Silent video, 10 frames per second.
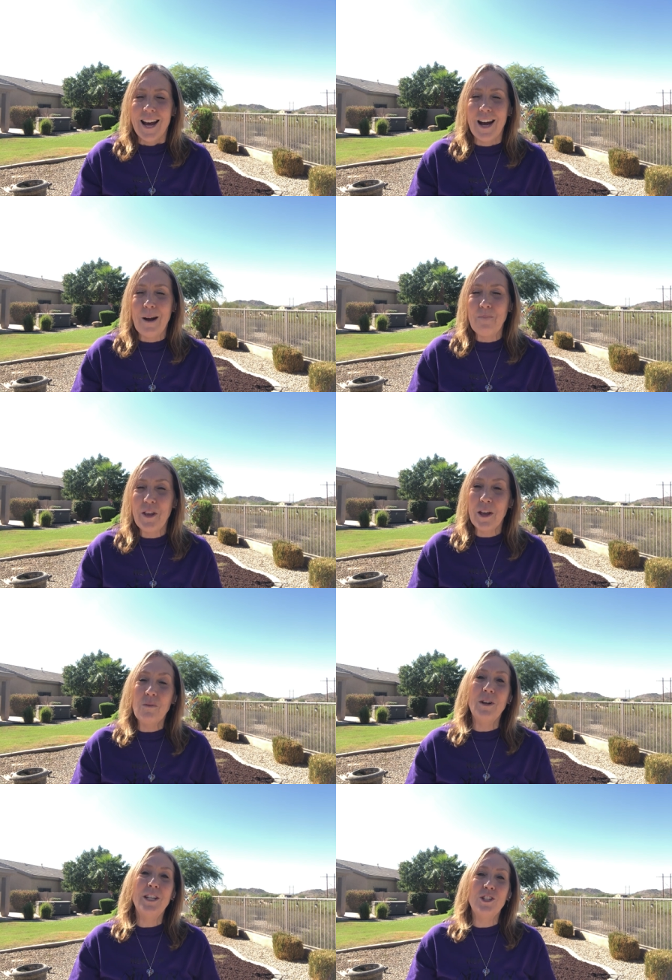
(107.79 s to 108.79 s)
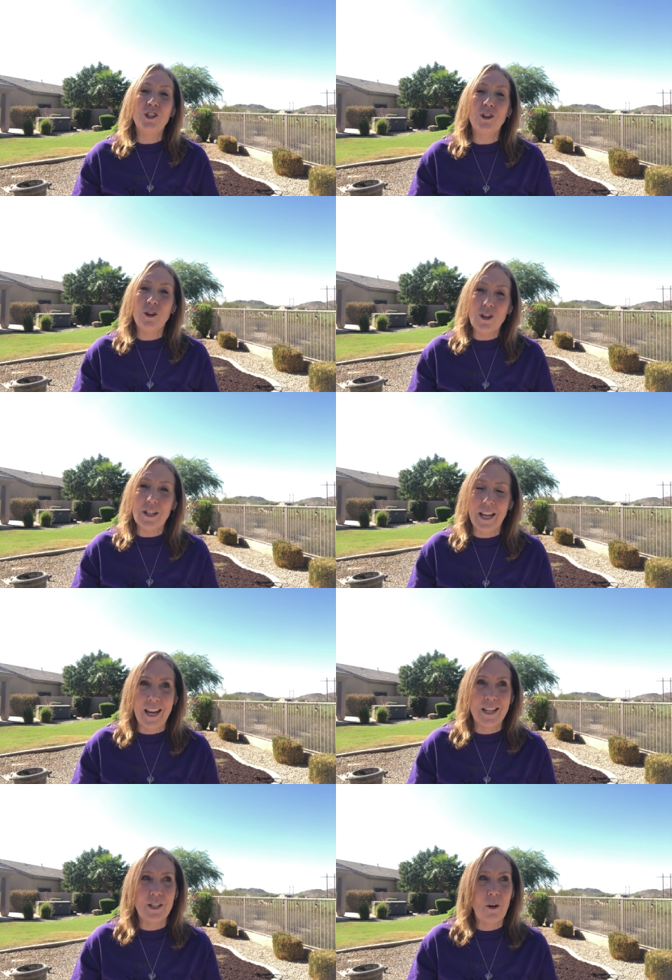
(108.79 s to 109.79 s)
Um, the other one is
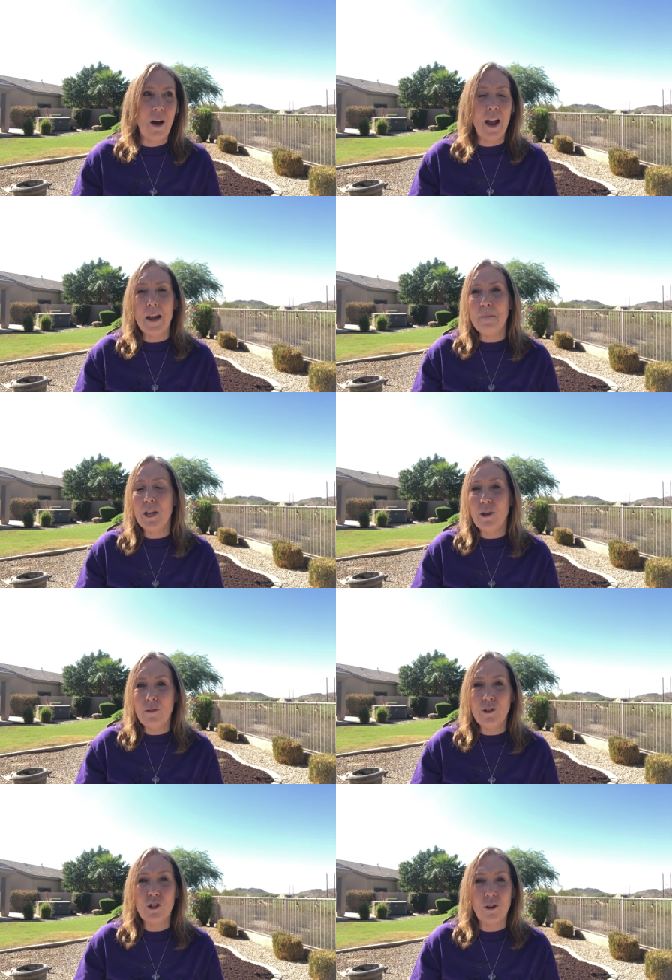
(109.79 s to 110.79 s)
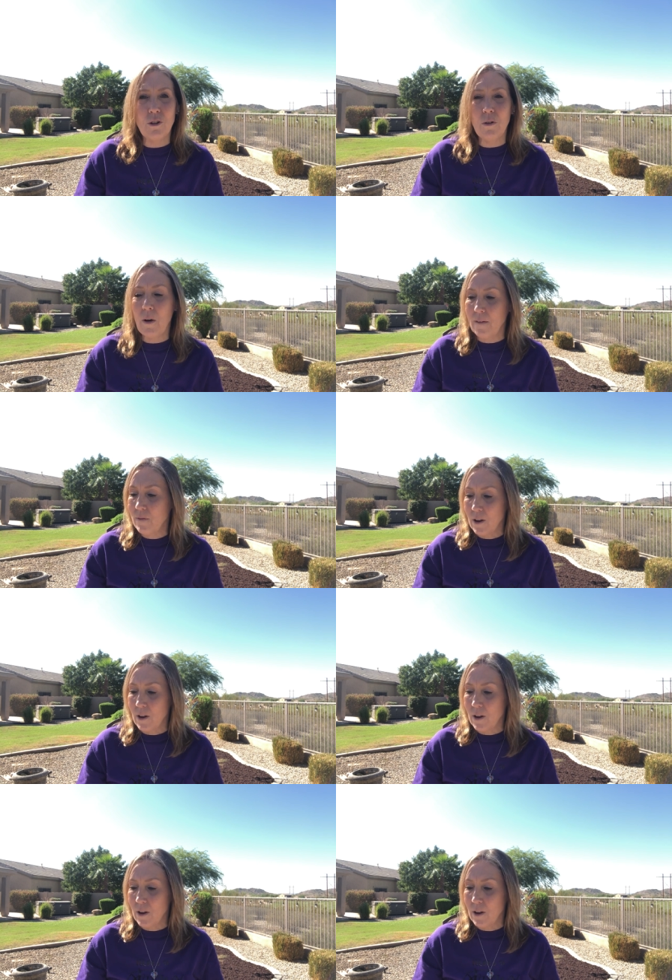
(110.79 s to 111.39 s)
journaling. So I am a huge journaler. I've,